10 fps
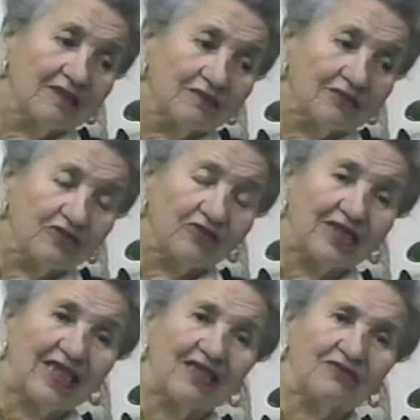there was a
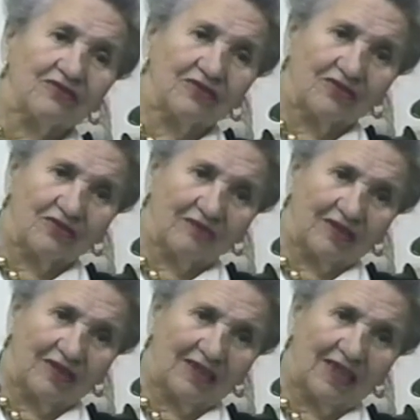chaos in Cuba.
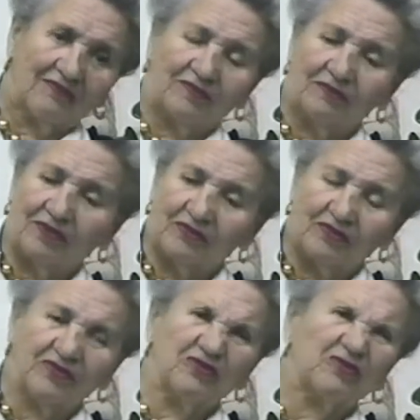
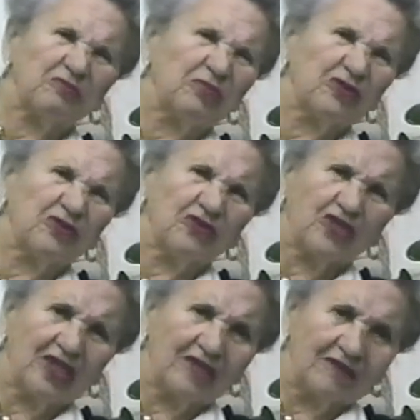Everybody was put to
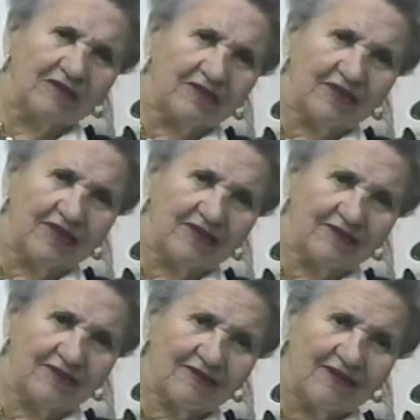jail in
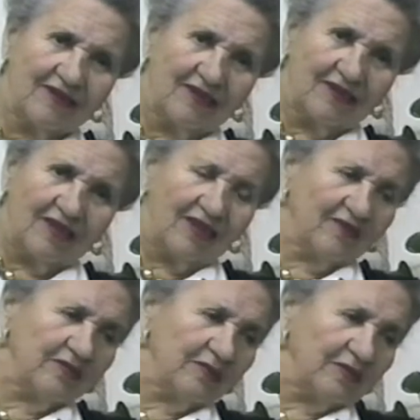case.
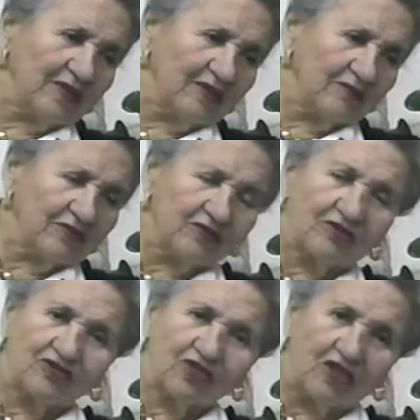Everybody
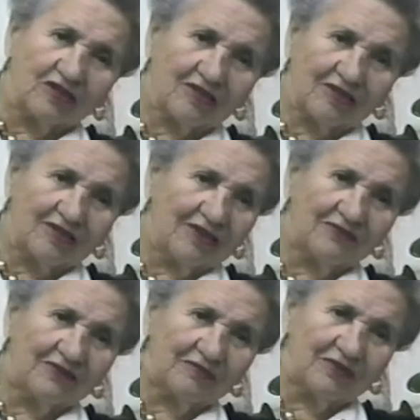was shot and
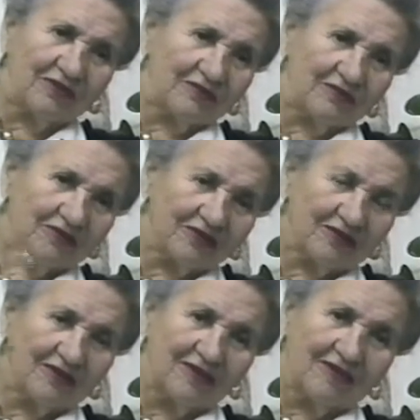everybody
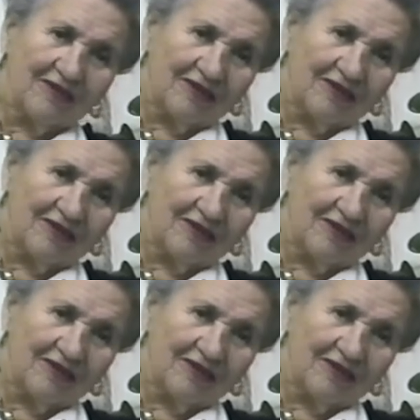was...